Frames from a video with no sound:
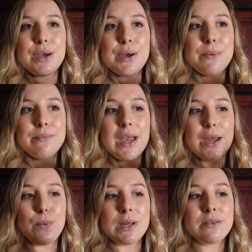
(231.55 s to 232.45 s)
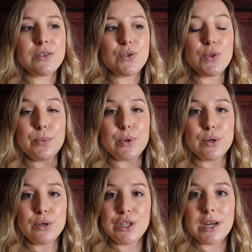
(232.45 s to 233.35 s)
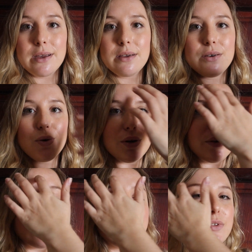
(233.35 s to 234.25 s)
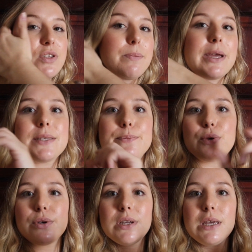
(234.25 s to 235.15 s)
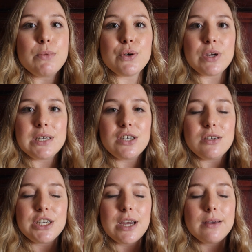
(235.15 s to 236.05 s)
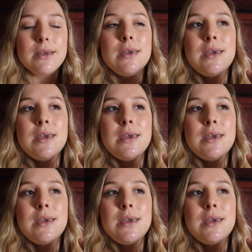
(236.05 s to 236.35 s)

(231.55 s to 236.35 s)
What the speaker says: I went to the border check, or to the passport immigration check,